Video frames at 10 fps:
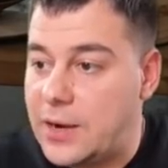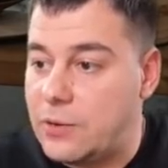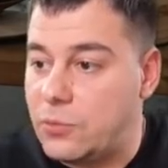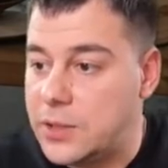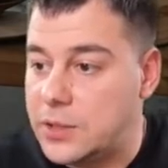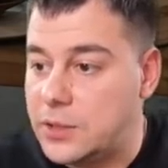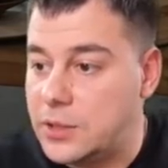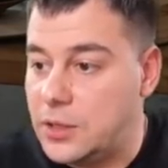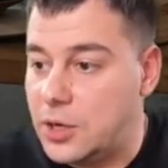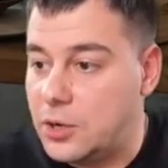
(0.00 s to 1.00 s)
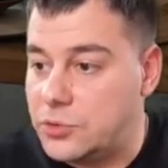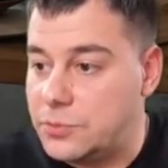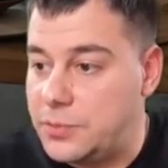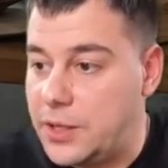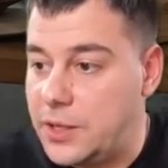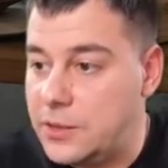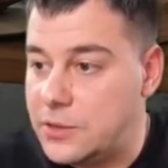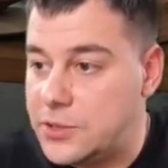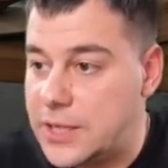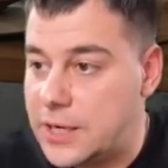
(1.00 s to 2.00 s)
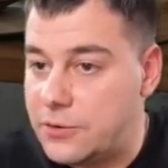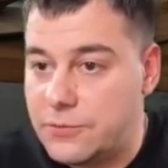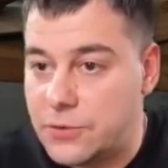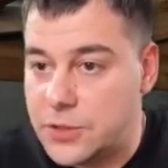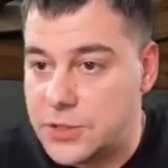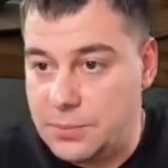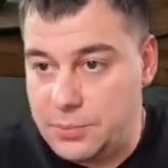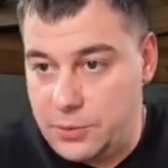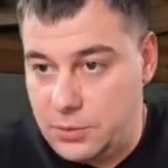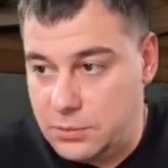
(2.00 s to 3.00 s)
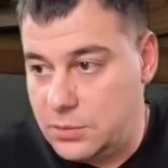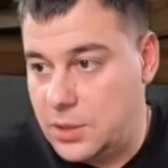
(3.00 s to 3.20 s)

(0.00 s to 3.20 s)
I want the logo to be in the center, for example,